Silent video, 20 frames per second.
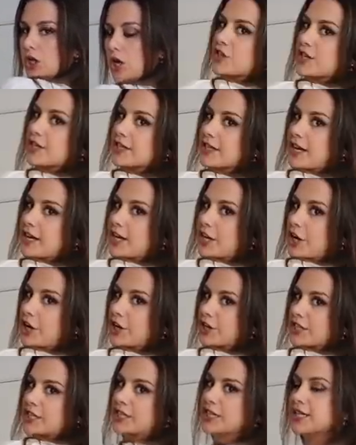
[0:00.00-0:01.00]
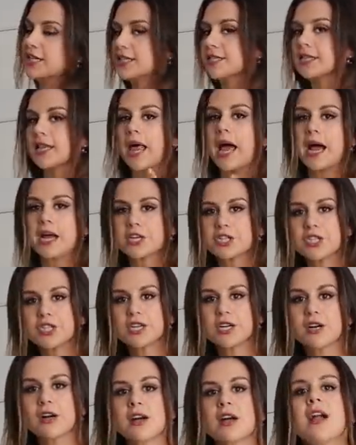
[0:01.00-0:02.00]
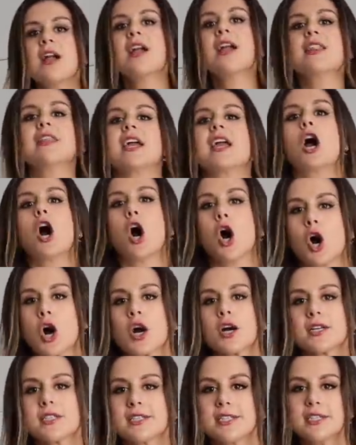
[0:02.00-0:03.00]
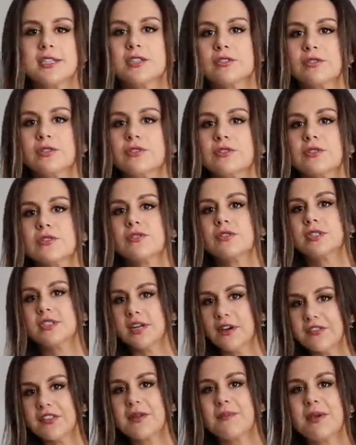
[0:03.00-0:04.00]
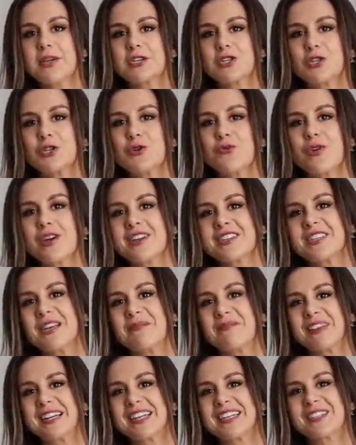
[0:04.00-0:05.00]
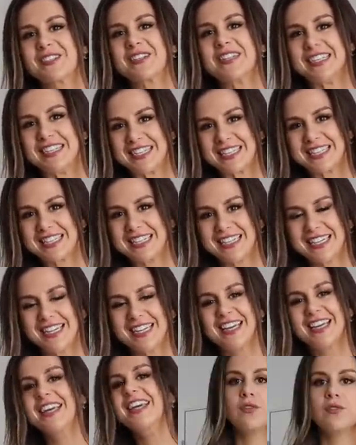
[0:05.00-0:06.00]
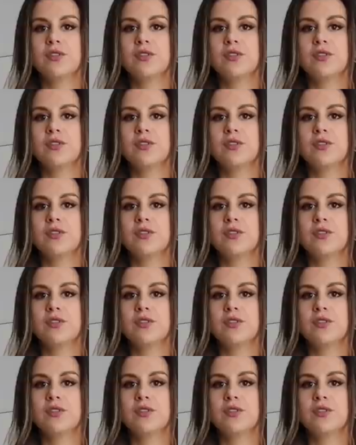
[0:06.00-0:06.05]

Just like her tees last year, they are see-through, so definitely make sure you wear something underneath it.